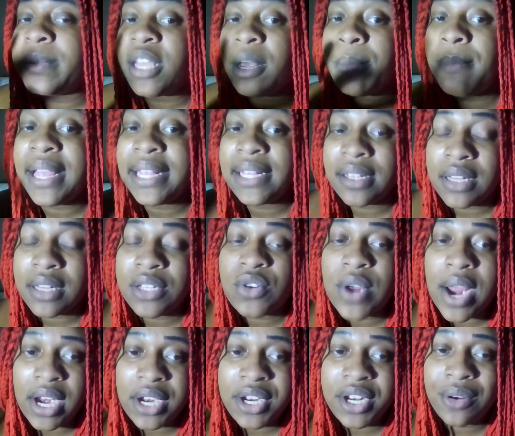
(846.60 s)
they're basically
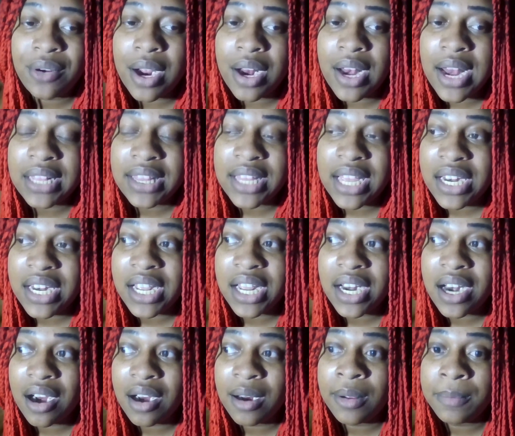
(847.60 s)
trying to do her like they did
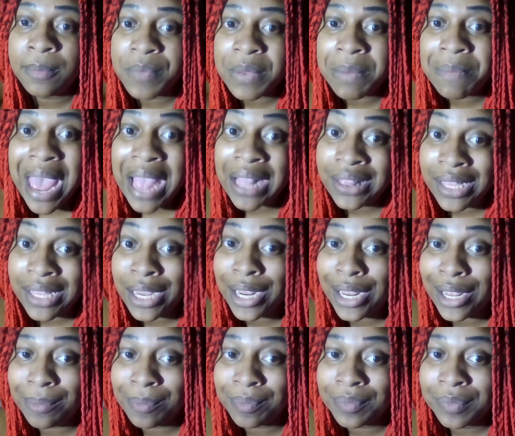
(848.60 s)
her back then.
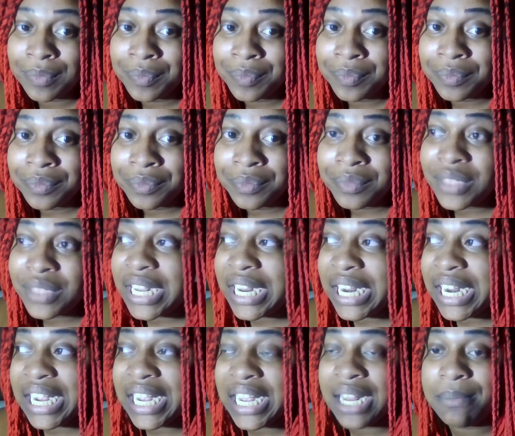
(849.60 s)

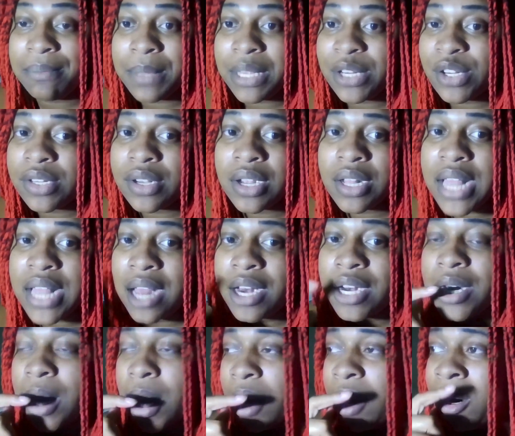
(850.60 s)
And bitches are
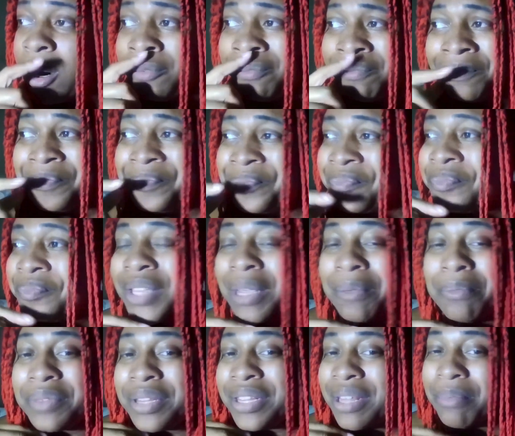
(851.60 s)
clowning her.
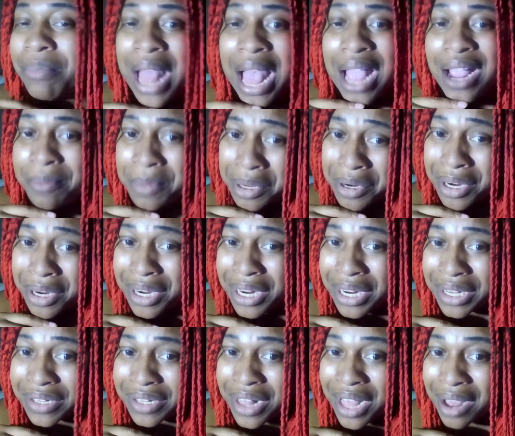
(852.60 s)
The Black community
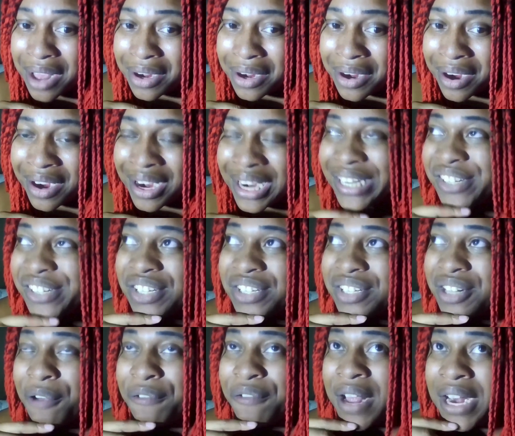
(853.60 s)
is clowning her. And it's just
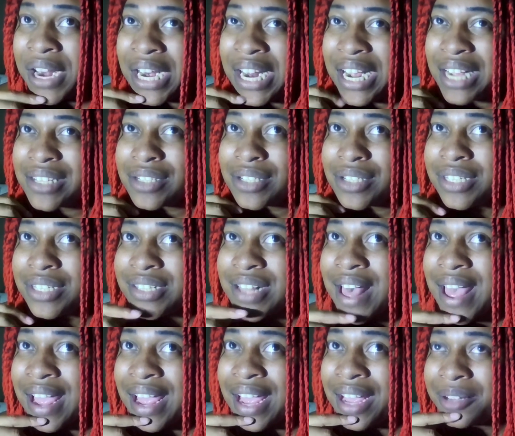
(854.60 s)
so funny because it's just
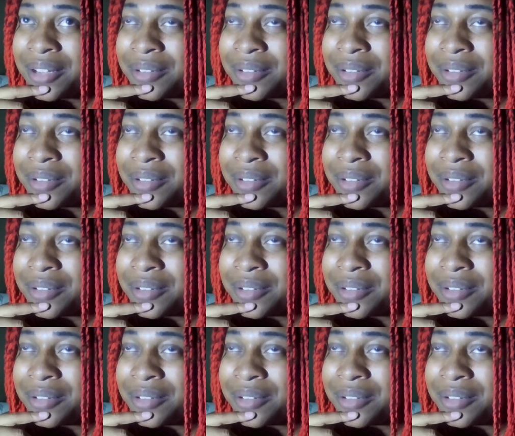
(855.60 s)
like,